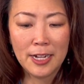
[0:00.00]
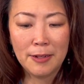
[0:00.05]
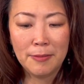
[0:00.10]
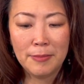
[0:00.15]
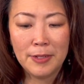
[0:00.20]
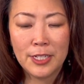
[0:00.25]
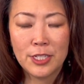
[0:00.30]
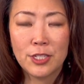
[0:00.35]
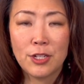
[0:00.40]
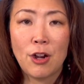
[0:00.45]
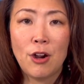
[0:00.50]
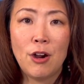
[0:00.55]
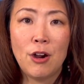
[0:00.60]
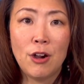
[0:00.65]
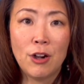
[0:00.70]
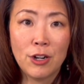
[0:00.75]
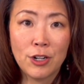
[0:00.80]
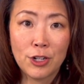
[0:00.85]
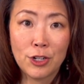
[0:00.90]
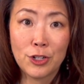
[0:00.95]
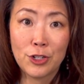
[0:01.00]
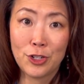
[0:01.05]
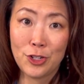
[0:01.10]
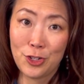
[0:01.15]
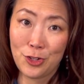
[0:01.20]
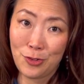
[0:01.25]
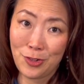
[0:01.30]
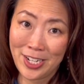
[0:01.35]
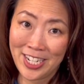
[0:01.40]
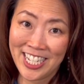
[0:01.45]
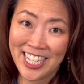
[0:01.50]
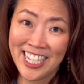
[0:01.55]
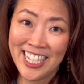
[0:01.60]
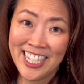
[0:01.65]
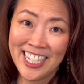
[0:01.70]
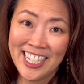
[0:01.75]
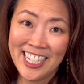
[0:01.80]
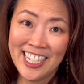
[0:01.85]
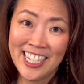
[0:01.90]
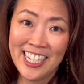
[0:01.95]
it's harder to treat,
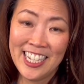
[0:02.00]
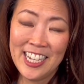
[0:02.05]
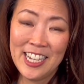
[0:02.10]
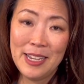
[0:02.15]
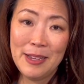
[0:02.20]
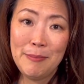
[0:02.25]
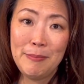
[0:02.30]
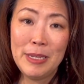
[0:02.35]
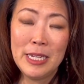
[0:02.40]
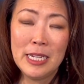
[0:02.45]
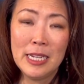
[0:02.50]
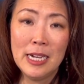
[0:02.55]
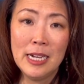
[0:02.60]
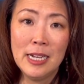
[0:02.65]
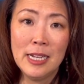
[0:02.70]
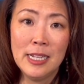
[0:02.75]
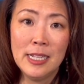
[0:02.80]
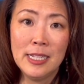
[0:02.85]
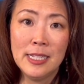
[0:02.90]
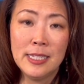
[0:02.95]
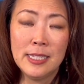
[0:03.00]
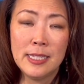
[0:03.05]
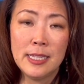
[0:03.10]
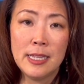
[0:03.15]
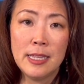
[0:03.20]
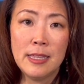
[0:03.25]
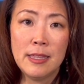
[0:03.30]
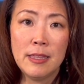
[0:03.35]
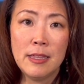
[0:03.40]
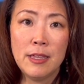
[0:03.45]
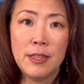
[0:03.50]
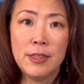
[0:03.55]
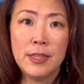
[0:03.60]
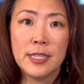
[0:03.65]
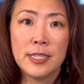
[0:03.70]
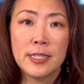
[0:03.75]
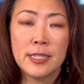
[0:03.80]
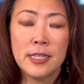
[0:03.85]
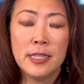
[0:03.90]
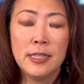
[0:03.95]
because the
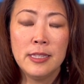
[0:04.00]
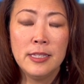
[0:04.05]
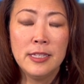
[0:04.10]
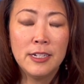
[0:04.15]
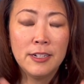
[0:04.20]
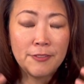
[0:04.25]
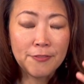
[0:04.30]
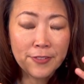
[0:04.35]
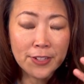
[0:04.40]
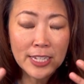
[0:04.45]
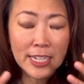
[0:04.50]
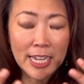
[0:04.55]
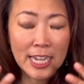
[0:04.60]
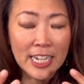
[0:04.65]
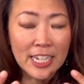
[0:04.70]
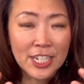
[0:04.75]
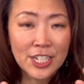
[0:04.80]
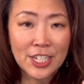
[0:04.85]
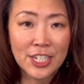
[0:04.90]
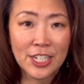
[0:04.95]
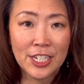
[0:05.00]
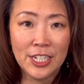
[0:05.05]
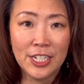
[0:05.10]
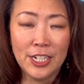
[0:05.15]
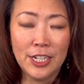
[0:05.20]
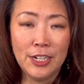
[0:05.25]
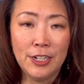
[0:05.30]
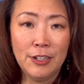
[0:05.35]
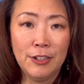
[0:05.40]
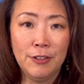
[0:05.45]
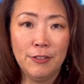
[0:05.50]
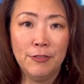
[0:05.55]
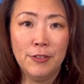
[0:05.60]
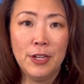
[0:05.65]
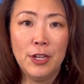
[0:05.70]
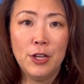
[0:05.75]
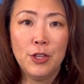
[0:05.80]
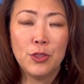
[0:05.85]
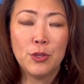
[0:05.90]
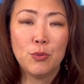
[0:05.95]
solidification of
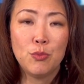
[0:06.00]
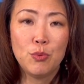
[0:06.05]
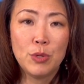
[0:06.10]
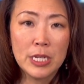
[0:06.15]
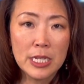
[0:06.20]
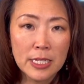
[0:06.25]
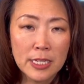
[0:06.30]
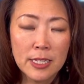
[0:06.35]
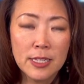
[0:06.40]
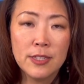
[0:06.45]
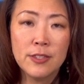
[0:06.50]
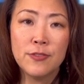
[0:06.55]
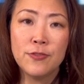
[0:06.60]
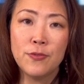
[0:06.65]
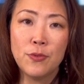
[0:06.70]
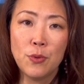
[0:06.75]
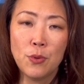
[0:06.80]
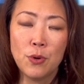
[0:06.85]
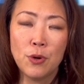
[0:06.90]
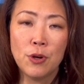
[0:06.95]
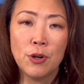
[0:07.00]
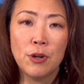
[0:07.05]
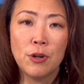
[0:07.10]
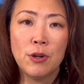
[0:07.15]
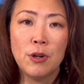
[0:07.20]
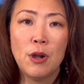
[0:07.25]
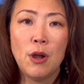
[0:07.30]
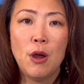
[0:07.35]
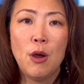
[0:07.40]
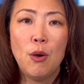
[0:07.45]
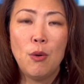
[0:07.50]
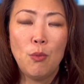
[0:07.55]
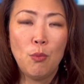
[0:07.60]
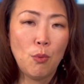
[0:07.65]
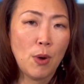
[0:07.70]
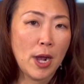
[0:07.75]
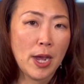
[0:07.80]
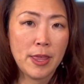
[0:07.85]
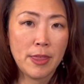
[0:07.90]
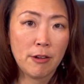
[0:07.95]
the reasons for
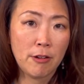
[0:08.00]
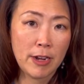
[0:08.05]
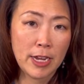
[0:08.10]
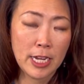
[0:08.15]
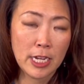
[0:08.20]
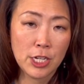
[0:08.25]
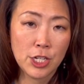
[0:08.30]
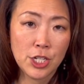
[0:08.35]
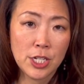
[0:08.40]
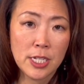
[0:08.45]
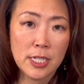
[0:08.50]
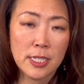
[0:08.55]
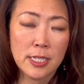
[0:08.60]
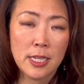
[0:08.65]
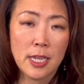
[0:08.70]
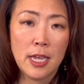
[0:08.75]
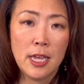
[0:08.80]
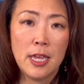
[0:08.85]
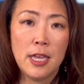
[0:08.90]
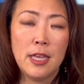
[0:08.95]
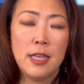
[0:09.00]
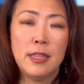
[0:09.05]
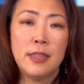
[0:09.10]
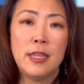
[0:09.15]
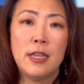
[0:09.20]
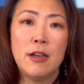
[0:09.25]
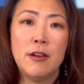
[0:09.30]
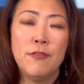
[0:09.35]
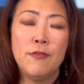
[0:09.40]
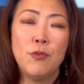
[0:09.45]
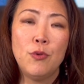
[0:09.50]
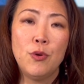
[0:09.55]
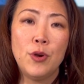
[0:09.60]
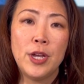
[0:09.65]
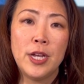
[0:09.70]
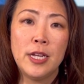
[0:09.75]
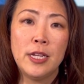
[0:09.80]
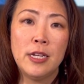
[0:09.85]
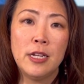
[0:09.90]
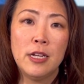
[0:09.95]
why they're anxious, they
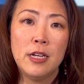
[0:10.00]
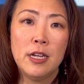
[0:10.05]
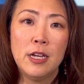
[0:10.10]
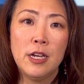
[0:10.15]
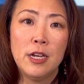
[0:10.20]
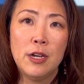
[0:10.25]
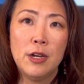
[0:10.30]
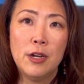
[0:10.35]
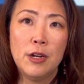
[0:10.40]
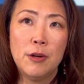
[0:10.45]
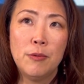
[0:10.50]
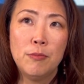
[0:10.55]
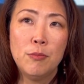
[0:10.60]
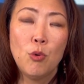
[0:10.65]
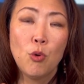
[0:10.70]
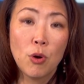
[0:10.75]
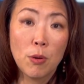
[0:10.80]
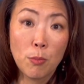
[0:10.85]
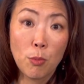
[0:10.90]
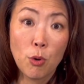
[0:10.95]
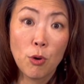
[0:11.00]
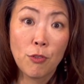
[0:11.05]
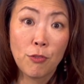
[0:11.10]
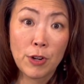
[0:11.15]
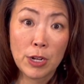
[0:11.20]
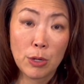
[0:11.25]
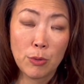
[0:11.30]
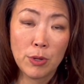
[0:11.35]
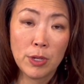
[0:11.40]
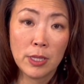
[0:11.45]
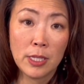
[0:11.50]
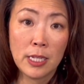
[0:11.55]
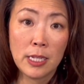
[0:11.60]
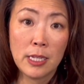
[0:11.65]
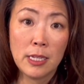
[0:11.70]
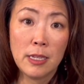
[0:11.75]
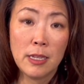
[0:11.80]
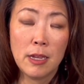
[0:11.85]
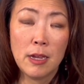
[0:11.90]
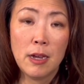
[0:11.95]
avoid more and more
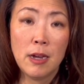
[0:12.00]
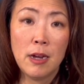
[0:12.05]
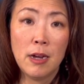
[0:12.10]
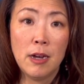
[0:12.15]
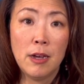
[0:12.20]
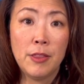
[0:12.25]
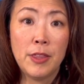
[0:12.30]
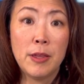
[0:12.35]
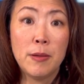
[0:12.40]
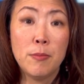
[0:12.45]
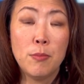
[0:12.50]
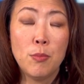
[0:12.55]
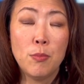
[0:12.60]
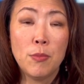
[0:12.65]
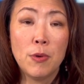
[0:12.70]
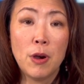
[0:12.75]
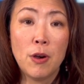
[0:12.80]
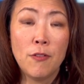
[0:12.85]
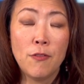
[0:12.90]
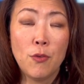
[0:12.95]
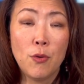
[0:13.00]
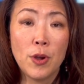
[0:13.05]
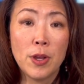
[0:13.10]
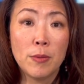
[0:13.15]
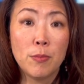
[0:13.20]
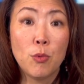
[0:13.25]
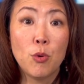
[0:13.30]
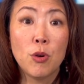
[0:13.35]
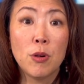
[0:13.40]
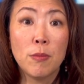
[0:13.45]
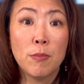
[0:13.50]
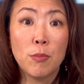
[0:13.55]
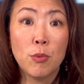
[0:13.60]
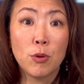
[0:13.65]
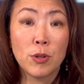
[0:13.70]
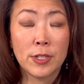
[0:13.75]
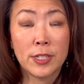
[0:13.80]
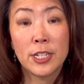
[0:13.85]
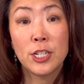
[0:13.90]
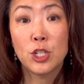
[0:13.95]
frequently. They avoid more and more
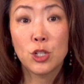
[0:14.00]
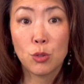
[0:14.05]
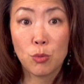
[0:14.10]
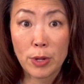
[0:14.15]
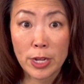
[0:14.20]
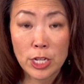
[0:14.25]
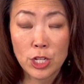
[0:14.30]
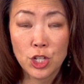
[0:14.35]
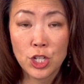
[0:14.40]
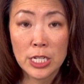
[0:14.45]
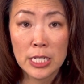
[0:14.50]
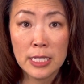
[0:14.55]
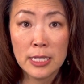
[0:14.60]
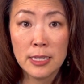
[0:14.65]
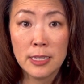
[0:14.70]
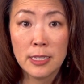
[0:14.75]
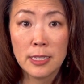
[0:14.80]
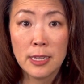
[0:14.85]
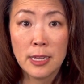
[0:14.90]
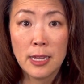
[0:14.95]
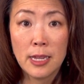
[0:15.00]
situations,